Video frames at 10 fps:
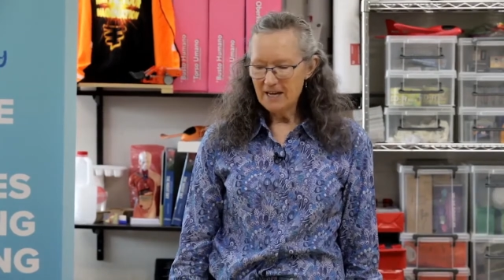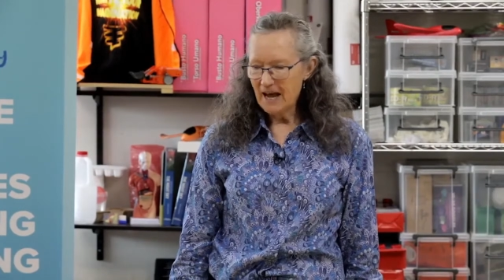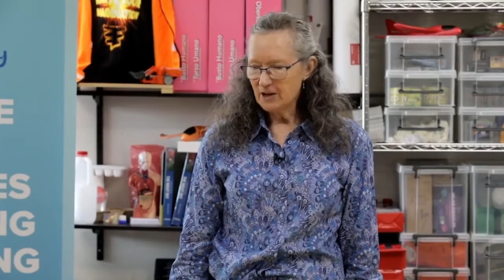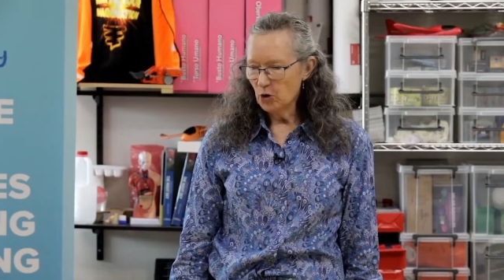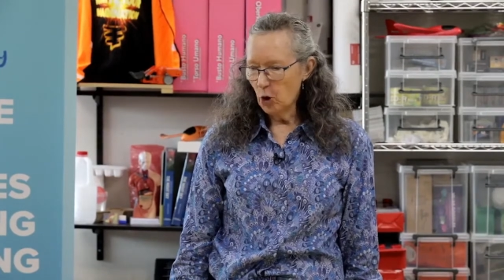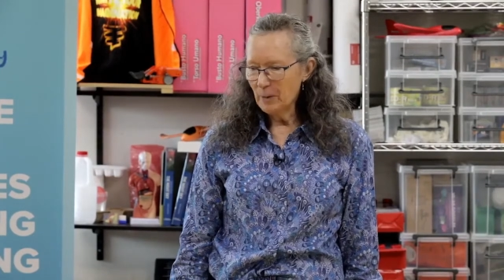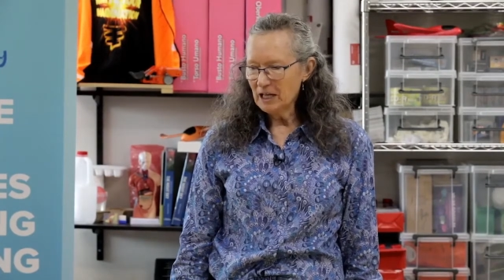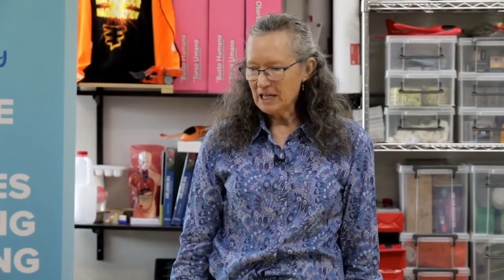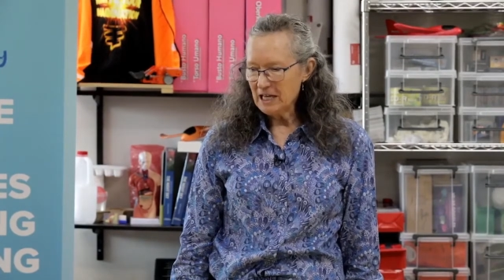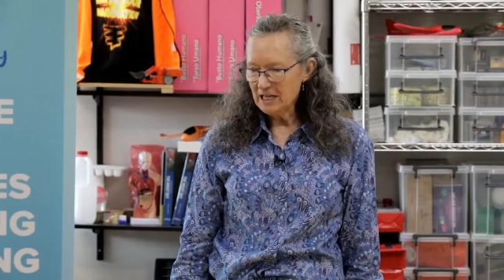Now,
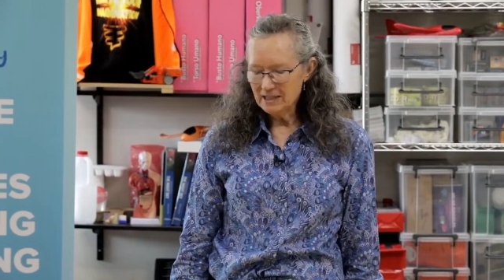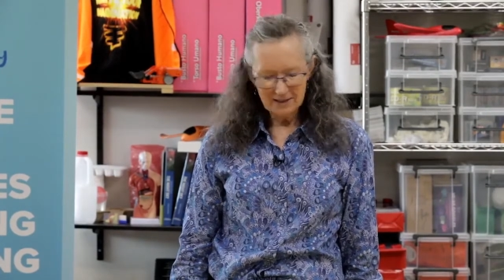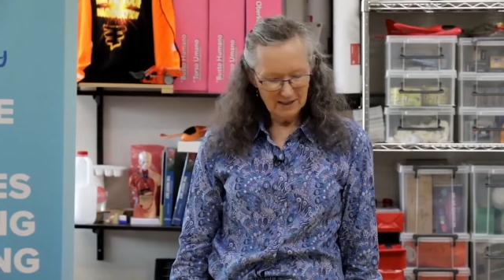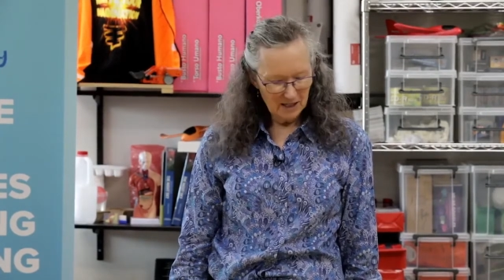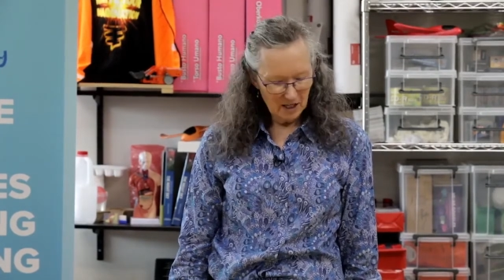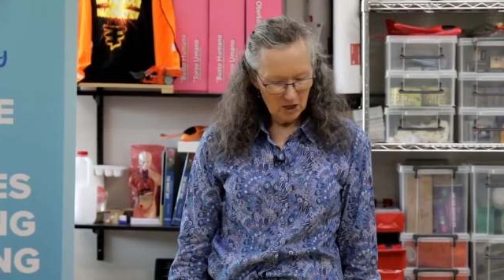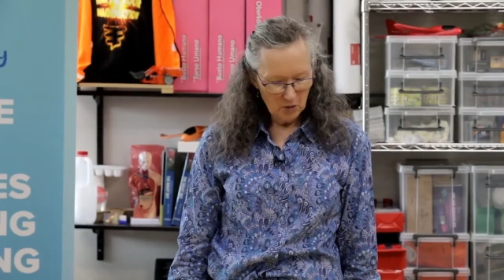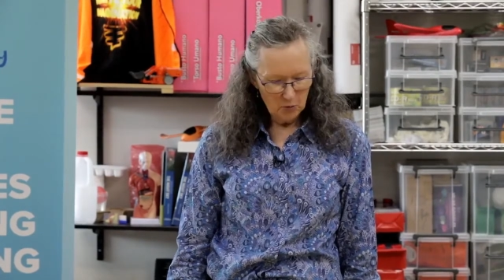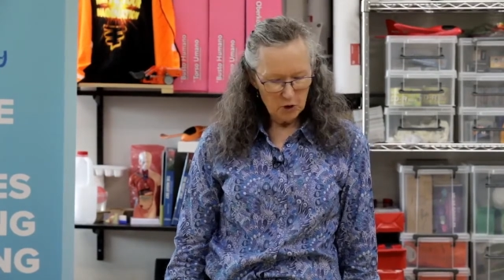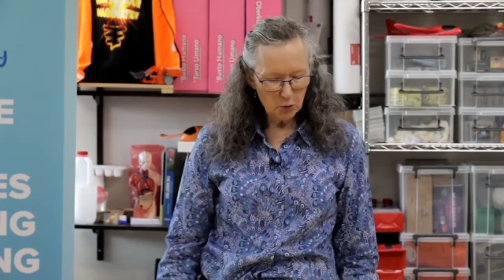normally
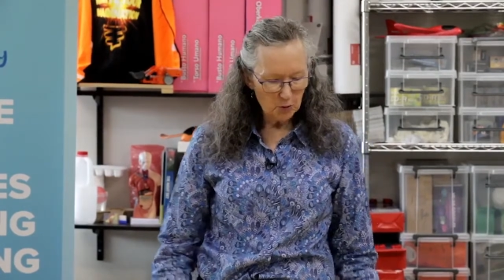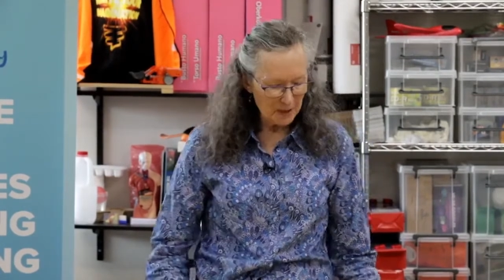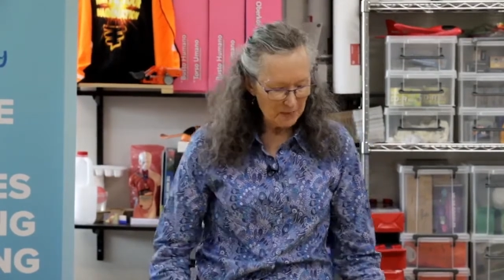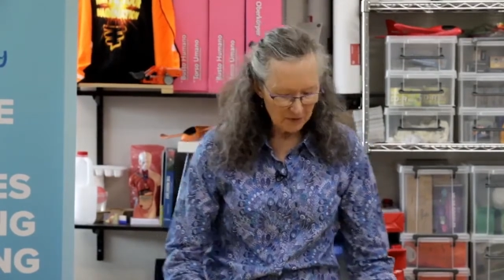you would be